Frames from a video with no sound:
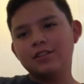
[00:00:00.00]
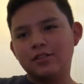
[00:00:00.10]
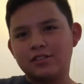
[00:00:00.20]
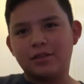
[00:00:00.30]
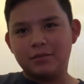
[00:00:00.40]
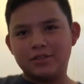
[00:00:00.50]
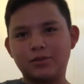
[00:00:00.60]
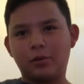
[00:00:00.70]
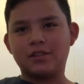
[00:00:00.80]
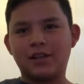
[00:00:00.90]
So it's gonna be
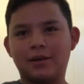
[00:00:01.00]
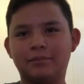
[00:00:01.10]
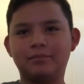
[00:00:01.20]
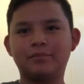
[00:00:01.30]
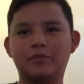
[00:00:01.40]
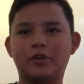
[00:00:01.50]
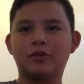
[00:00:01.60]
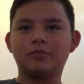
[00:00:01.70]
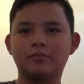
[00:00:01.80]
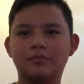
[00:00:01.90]
story time.
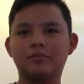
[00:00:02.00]
Oh,